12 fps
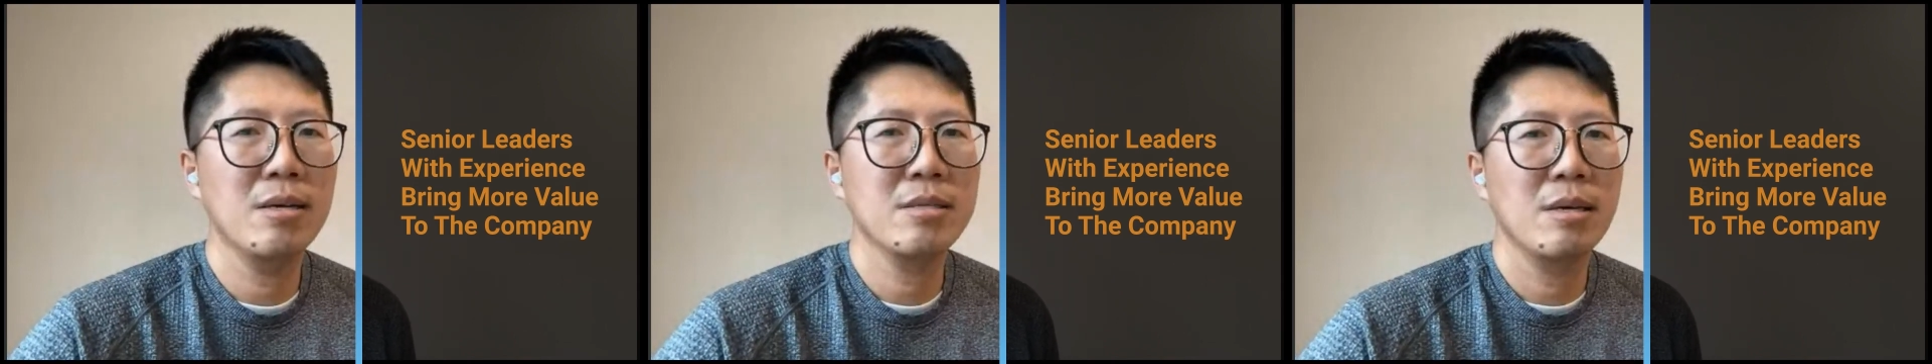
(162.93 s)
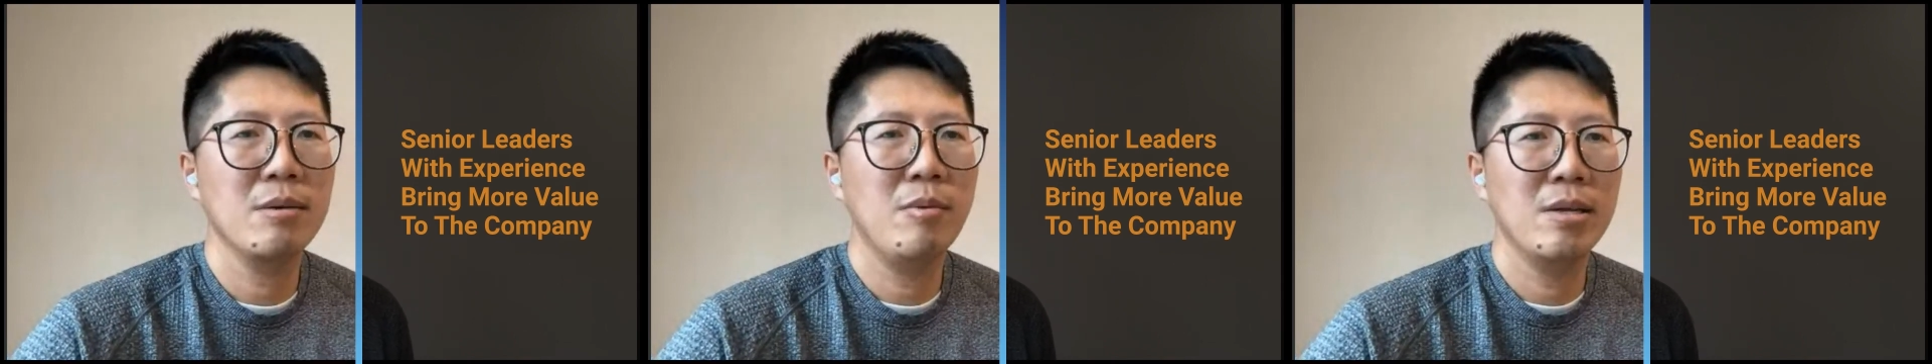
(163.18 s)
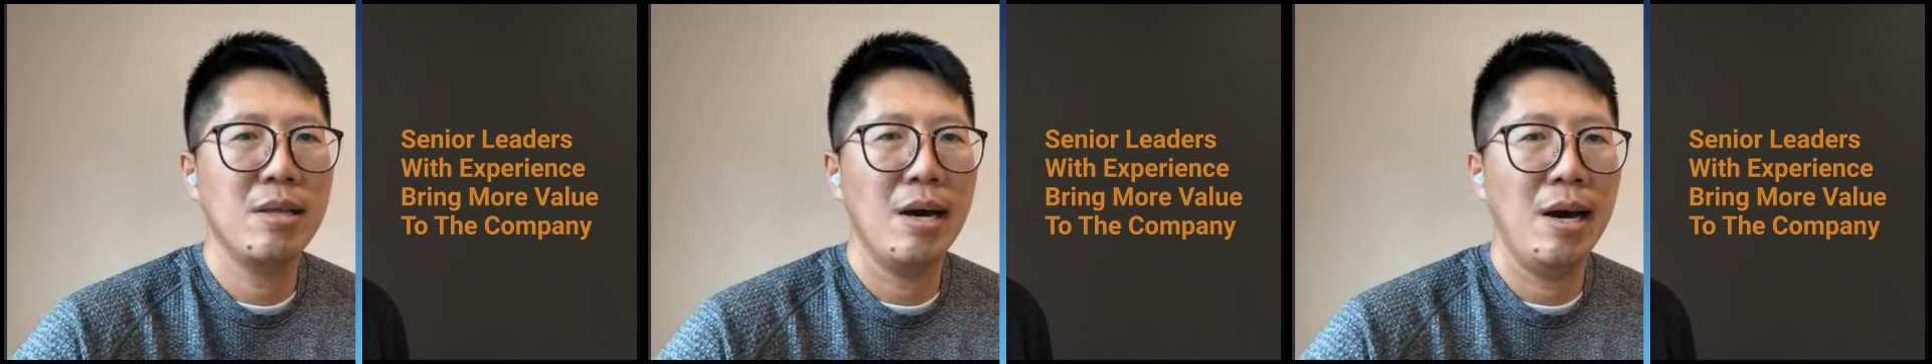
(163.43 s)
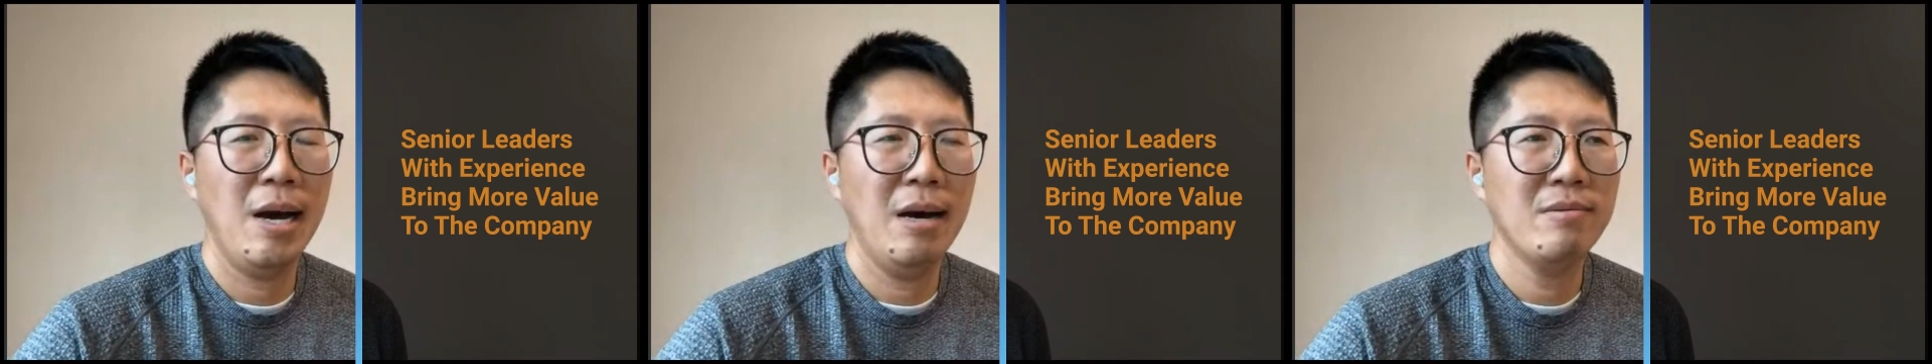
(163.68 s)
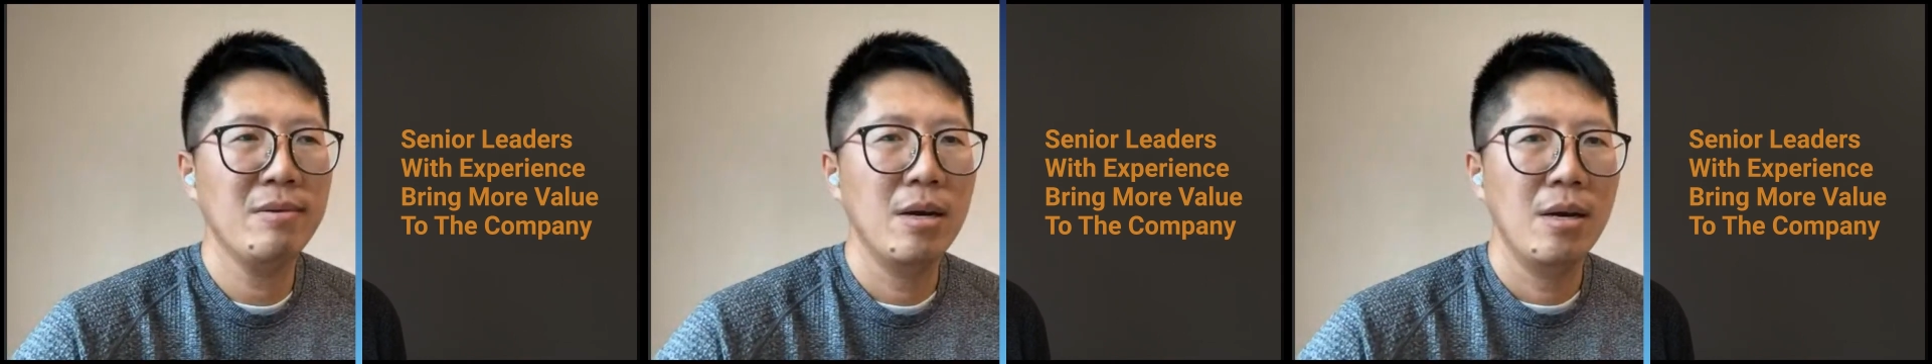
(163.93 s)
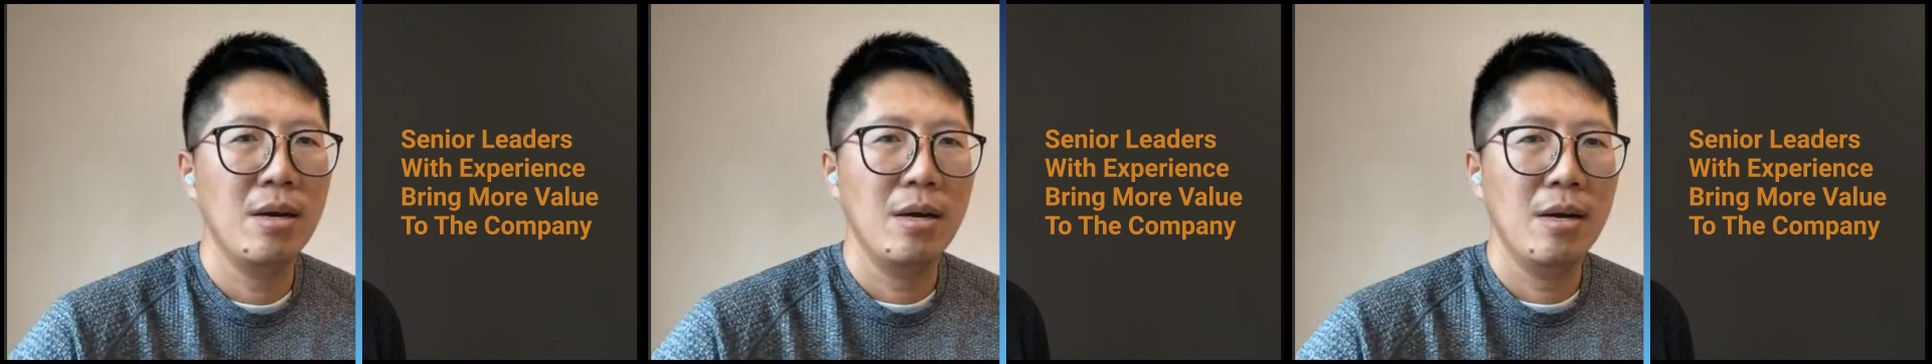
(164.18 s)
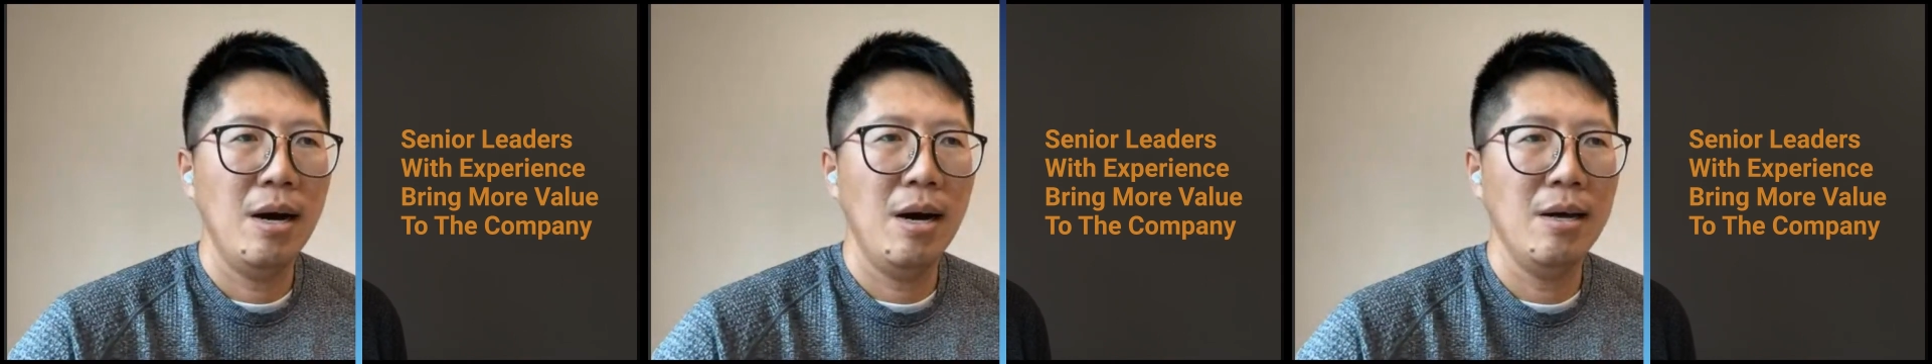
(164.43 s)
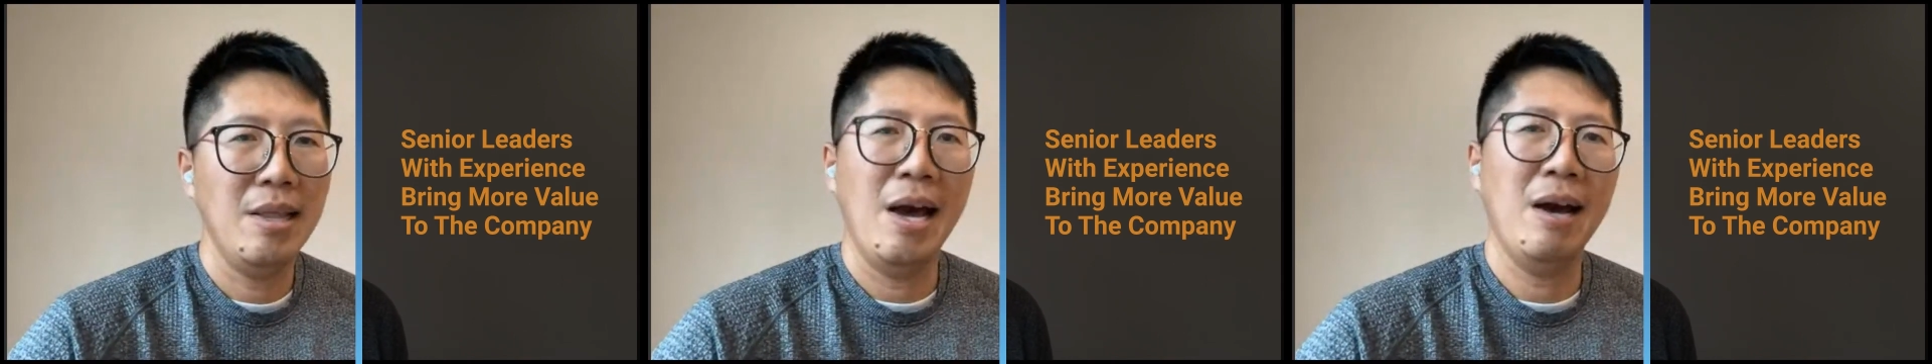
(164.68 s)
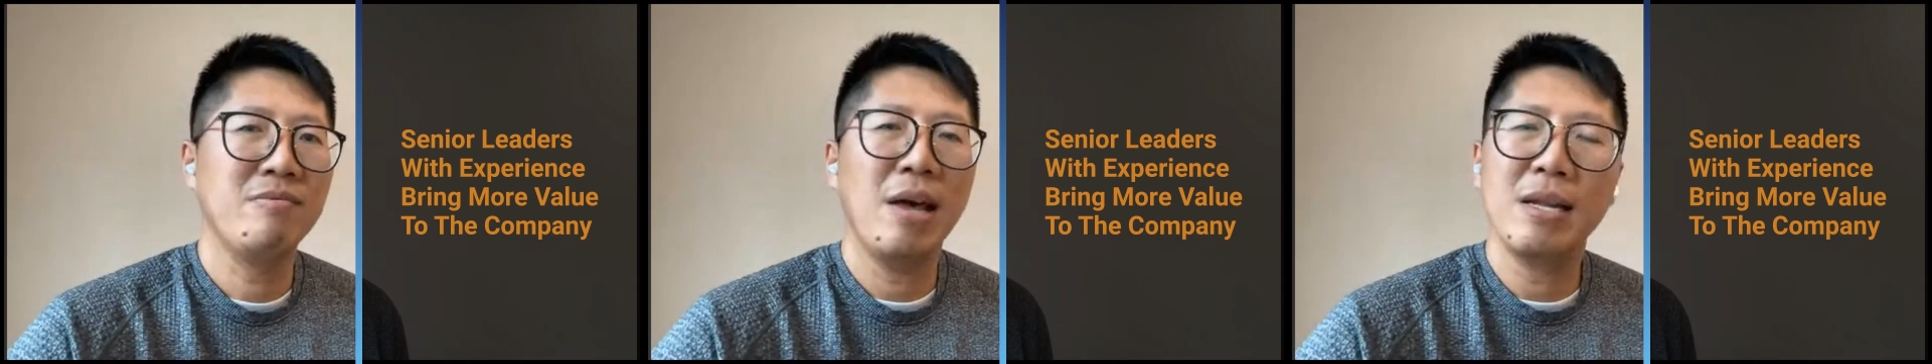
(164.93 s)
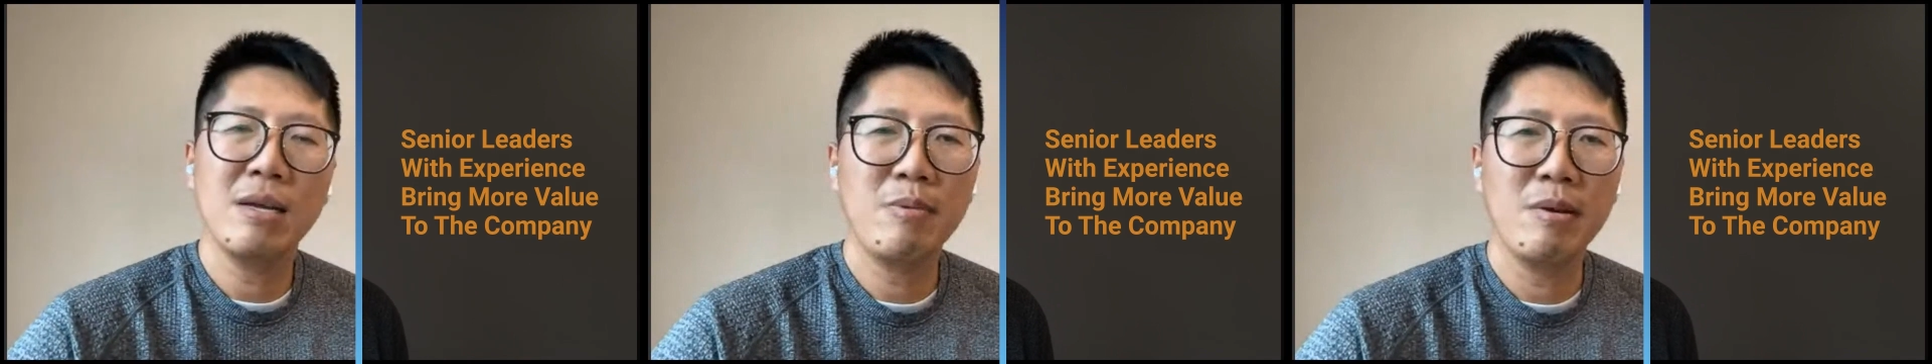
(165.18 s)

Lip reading: to hire someone that have